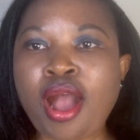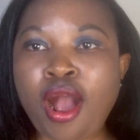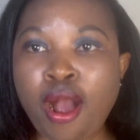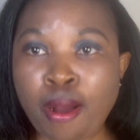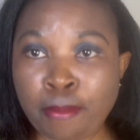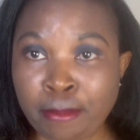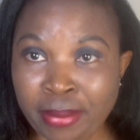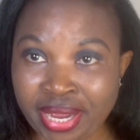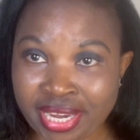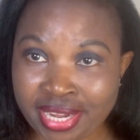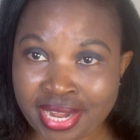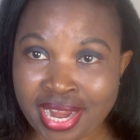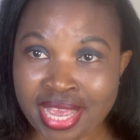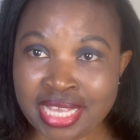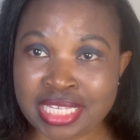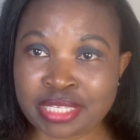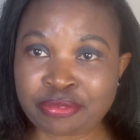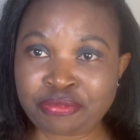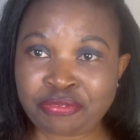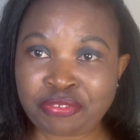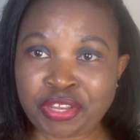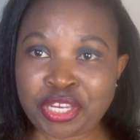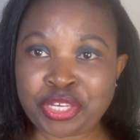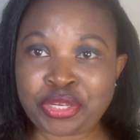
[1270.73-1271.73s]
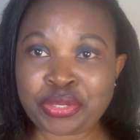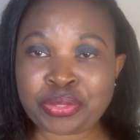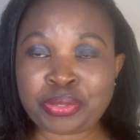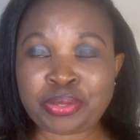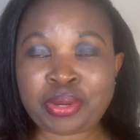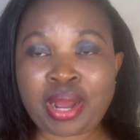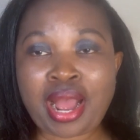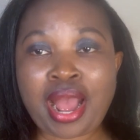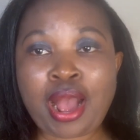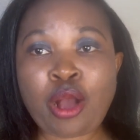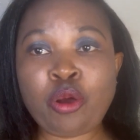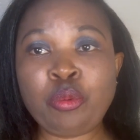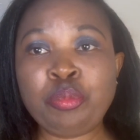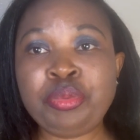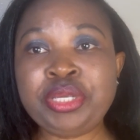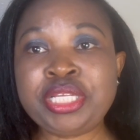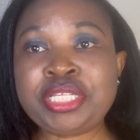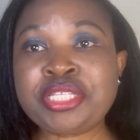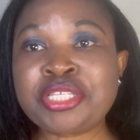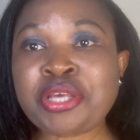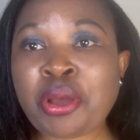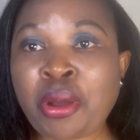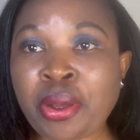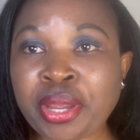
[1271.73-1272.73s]
On my next video, I'll be
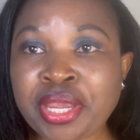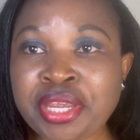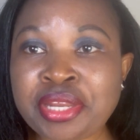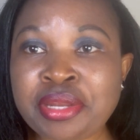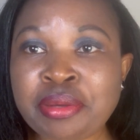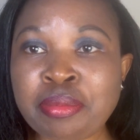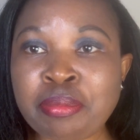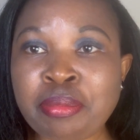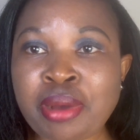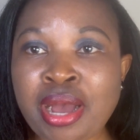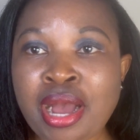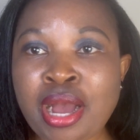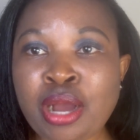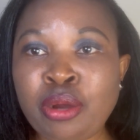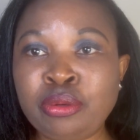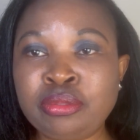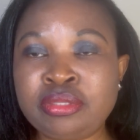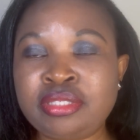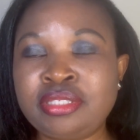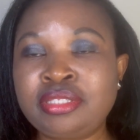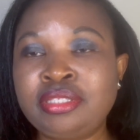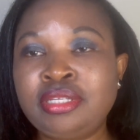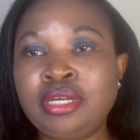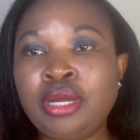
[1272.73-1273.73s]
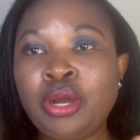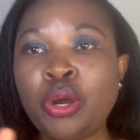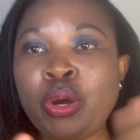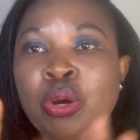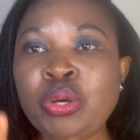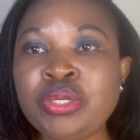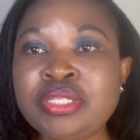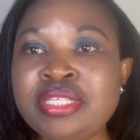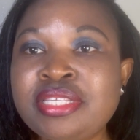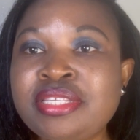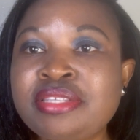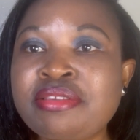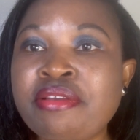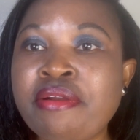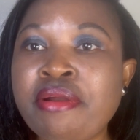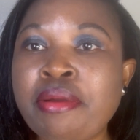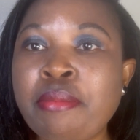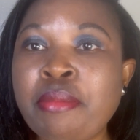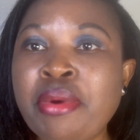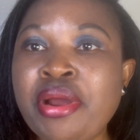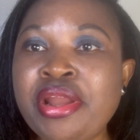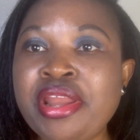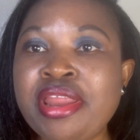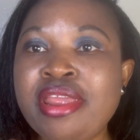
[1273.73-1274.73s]
talking about the oath
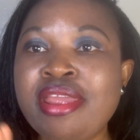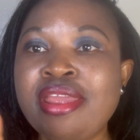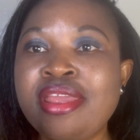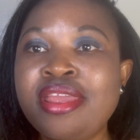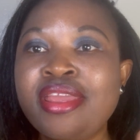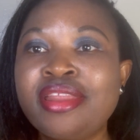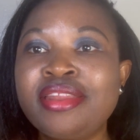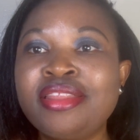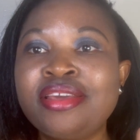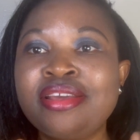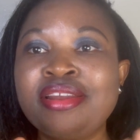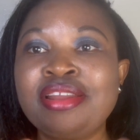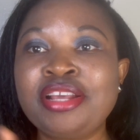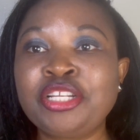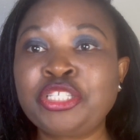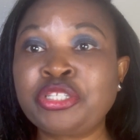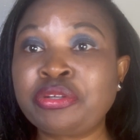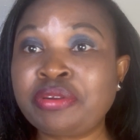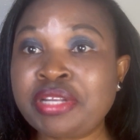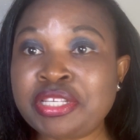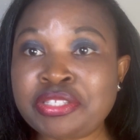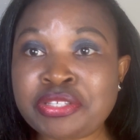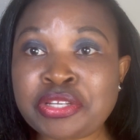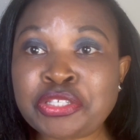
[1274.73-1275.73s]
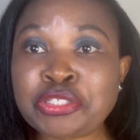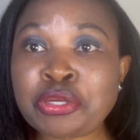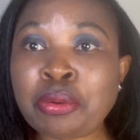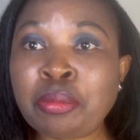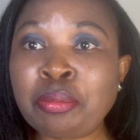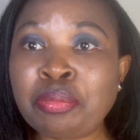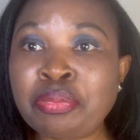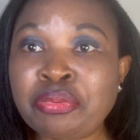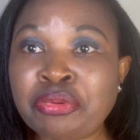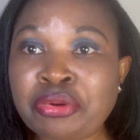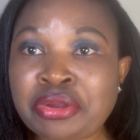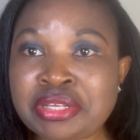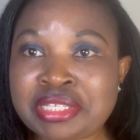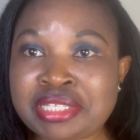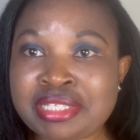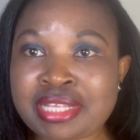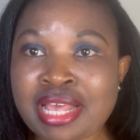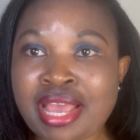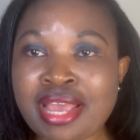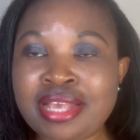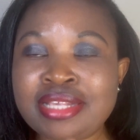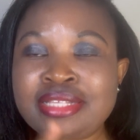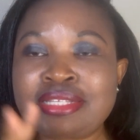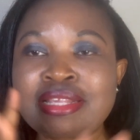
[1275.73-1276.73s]
ceremony, the naturalization
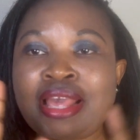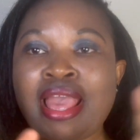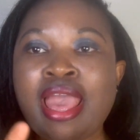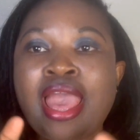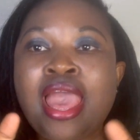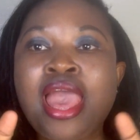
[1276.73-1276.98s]
process,